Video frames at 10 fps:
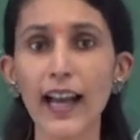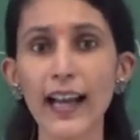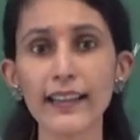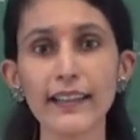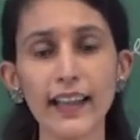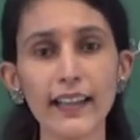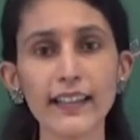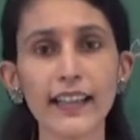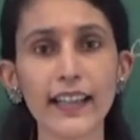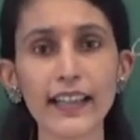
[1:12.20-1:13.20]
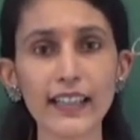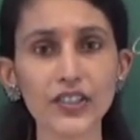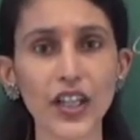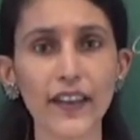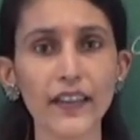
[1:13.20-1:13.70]
And then the
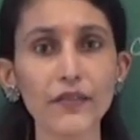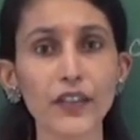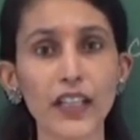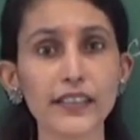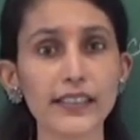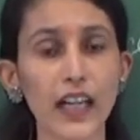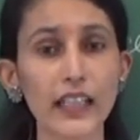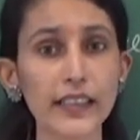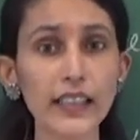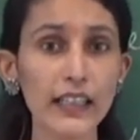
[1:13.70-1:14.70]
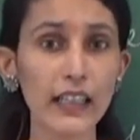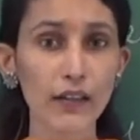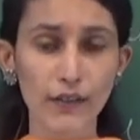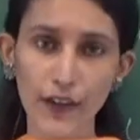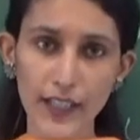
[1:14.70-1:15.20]
English and the French started
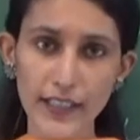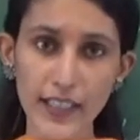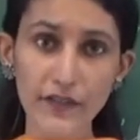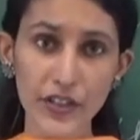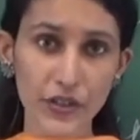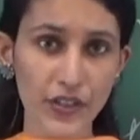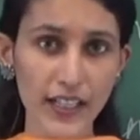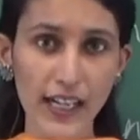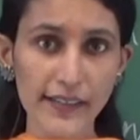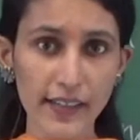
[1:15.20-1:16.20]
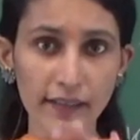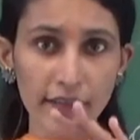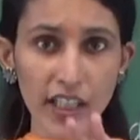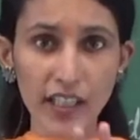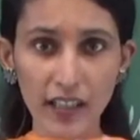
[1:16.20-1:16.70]
fighting, which resulted
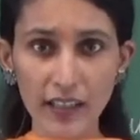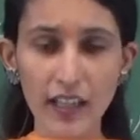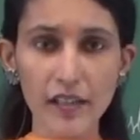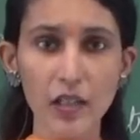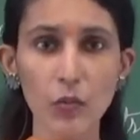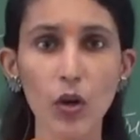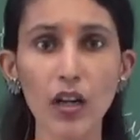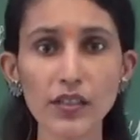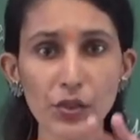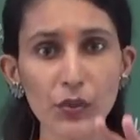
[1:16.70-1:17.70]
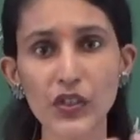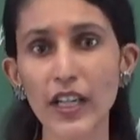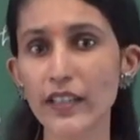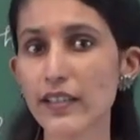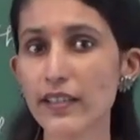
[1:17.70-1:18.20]
in three Carnatic Wars, which
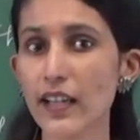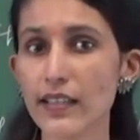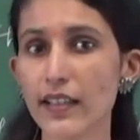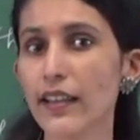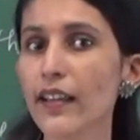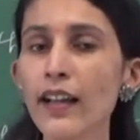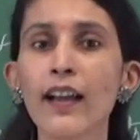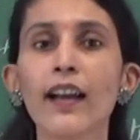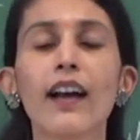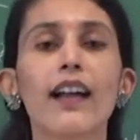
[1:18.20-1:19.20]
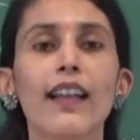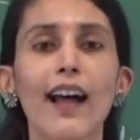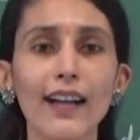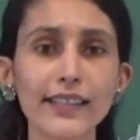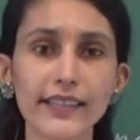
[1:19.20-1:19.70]
I discussed in the
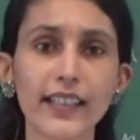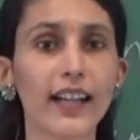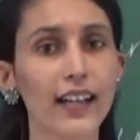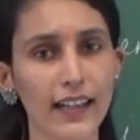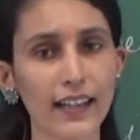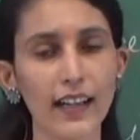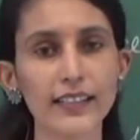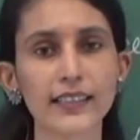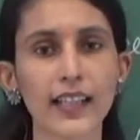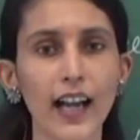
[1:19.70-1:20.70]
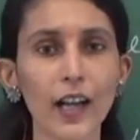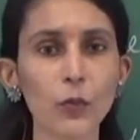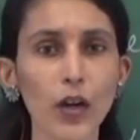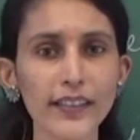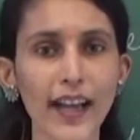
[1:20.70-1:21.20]
last class.
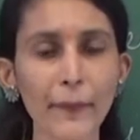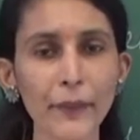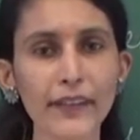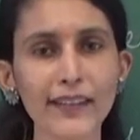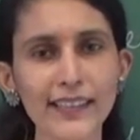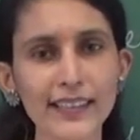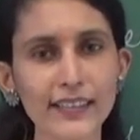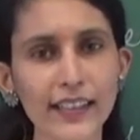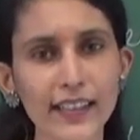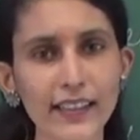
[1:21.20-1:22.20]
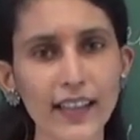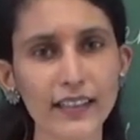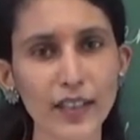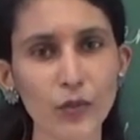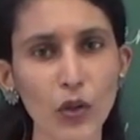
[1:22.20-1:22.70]
And what happened in these three
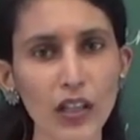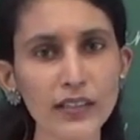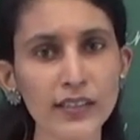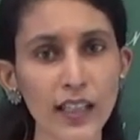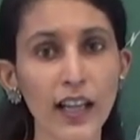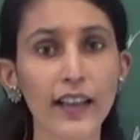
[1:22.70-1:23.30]
Carnatic Wars?